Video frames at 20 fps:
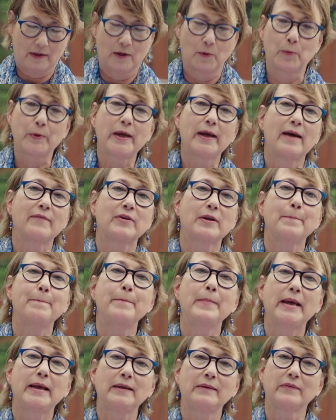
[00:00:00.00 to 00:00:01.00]
We have an
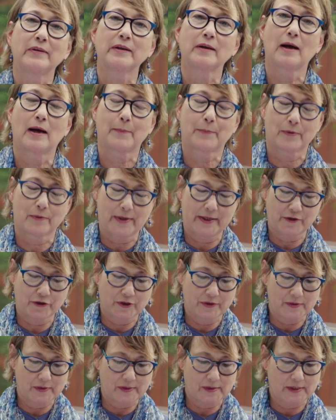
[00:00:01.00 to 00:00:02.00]
amazing
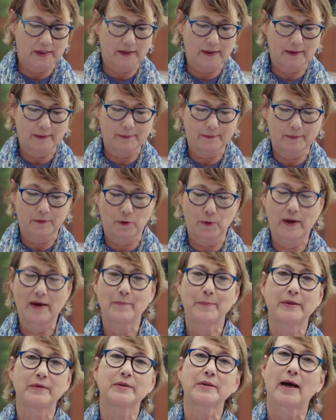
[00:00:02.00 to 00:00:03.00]
operations team who have
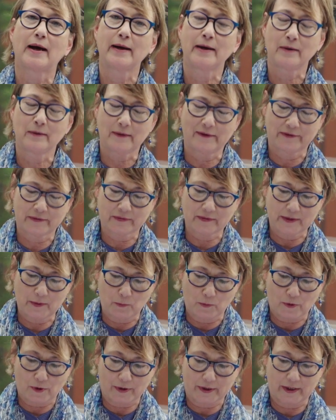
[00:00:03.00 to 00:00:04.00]
been tirelessly
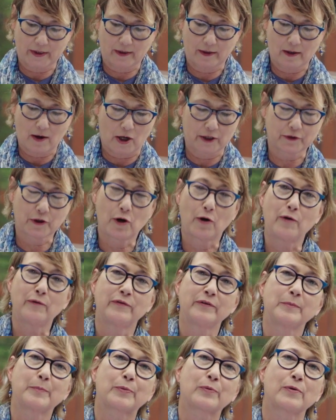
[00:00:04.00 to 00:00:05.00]
working on
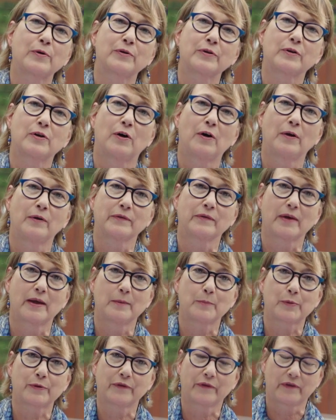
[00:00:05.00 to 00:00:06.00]
COVID protocols and
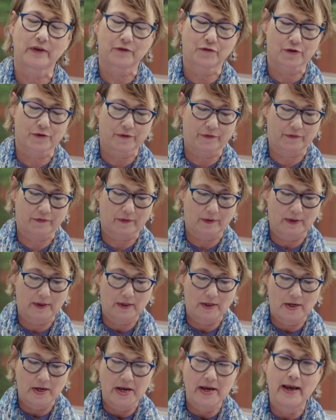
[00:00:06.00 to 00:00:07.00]
procedures,
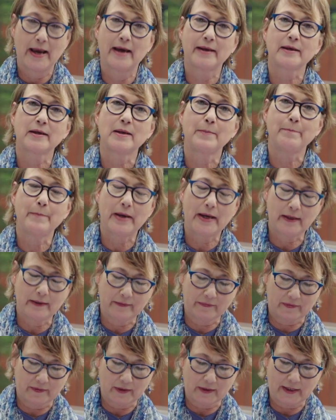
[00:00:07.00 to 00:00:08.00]
and an
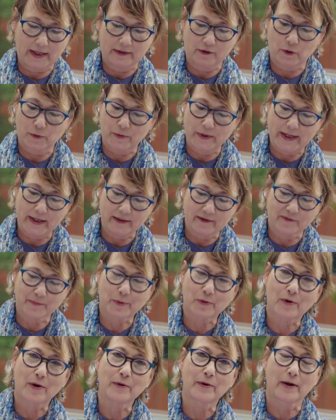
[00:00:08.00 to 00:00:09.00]
amazing and creative
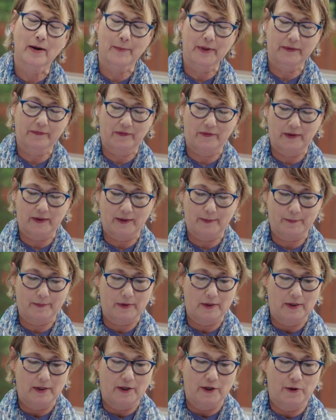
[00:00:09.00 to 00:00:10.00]
programming team
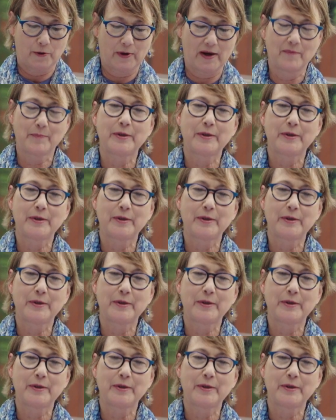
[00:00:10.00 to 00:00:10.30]
who have